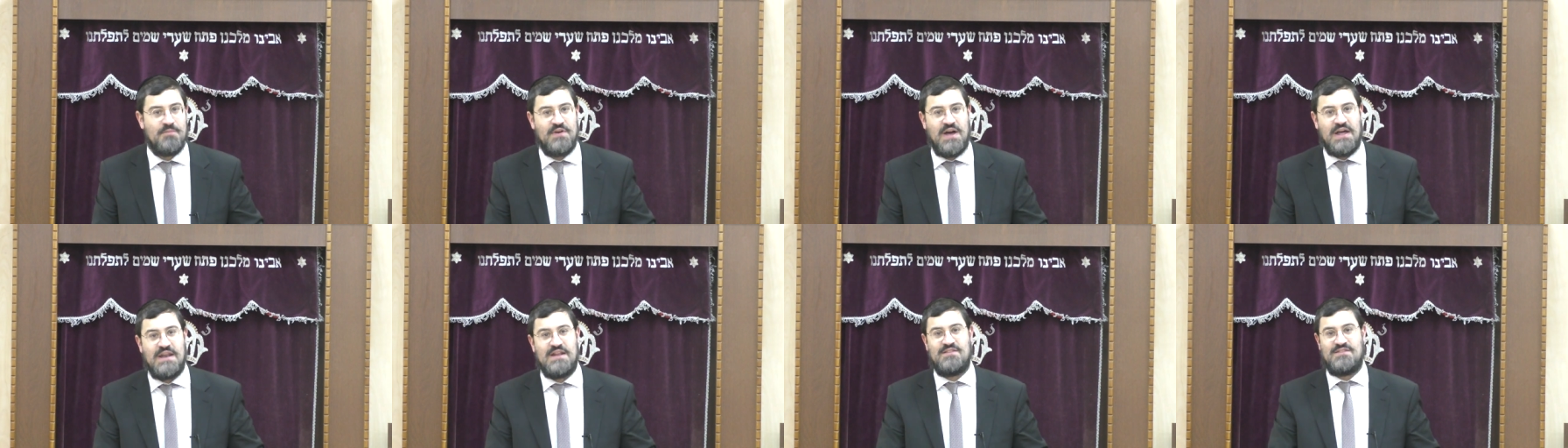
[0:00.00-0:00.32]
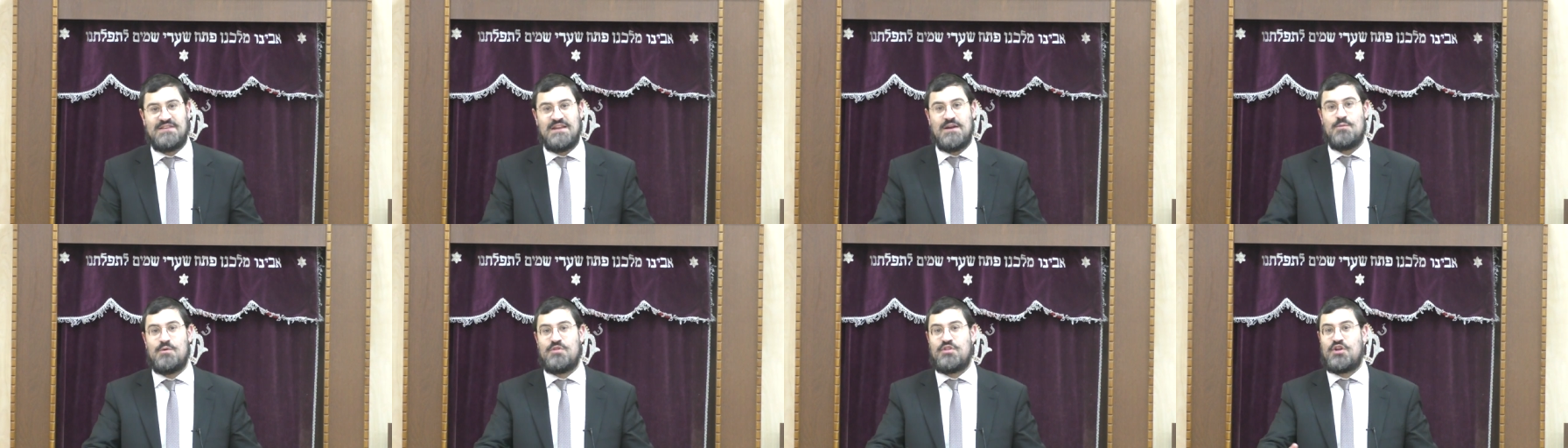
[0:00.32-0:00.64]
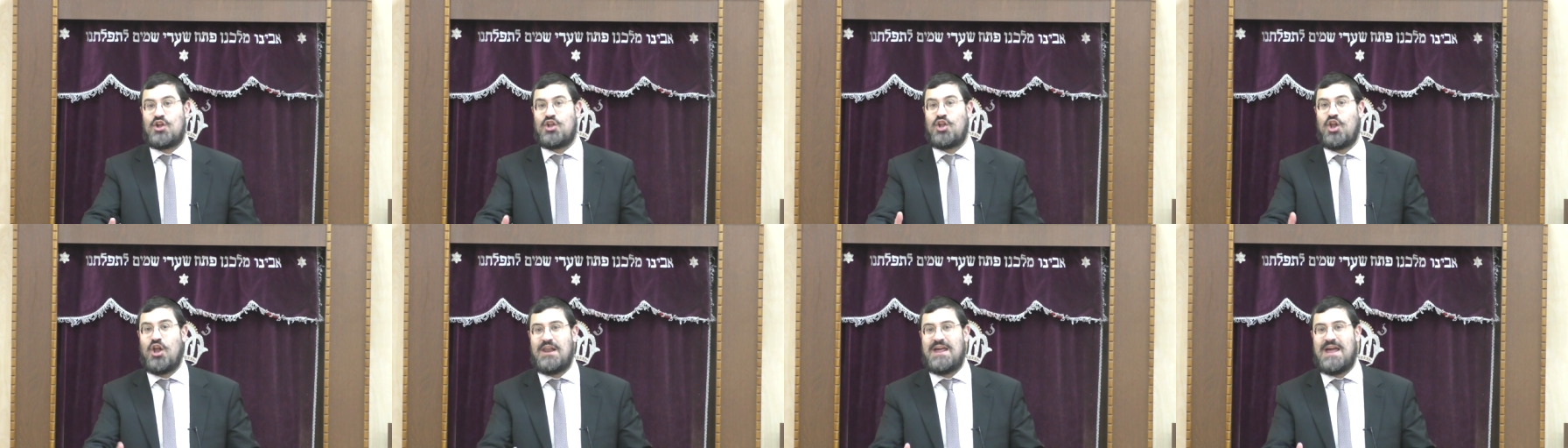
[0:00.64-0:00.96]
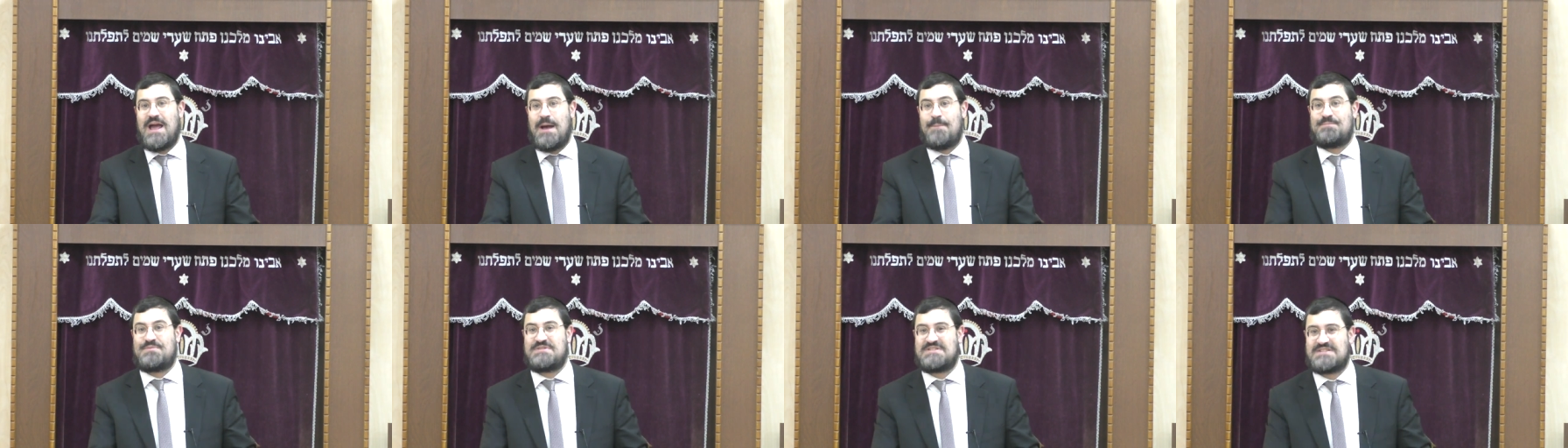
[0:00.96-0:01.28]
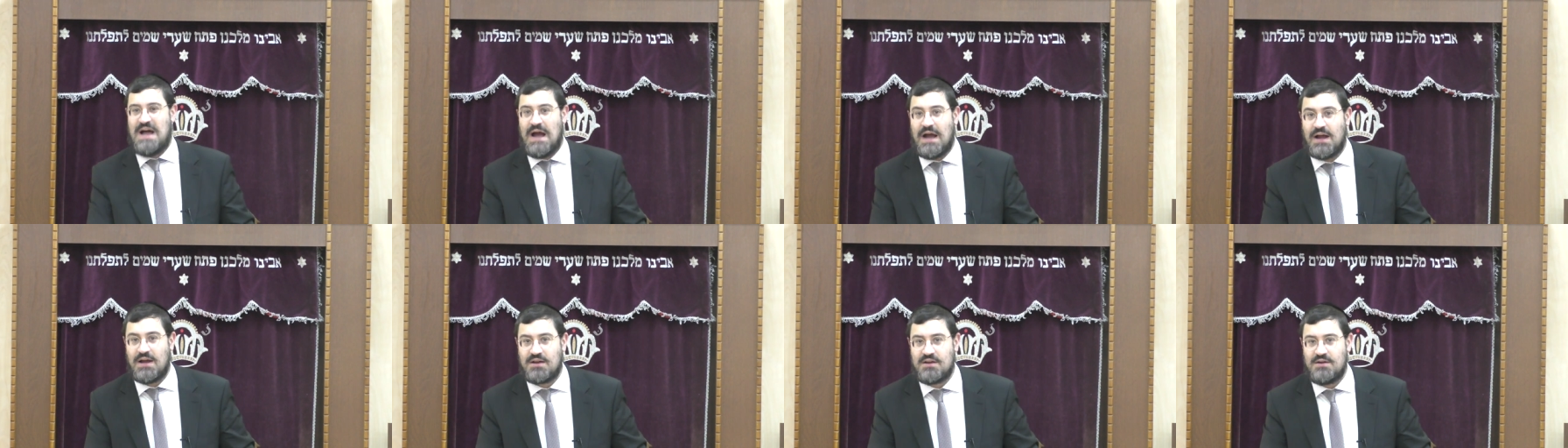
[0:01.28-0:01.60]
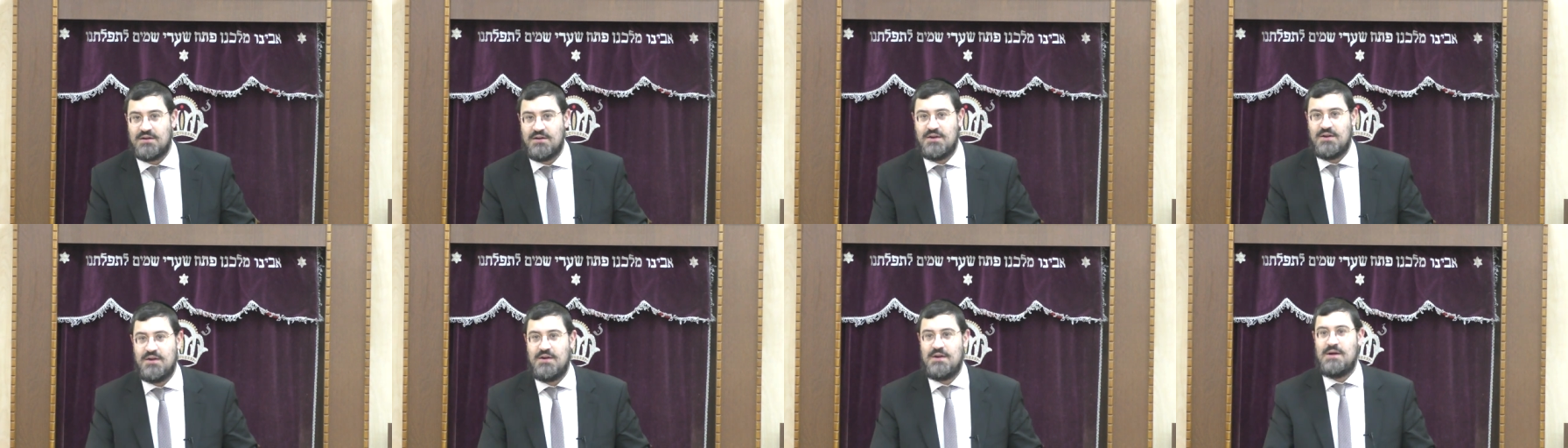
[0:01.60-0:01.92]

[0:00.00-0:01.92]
I've had to deal with Klali Hapsak.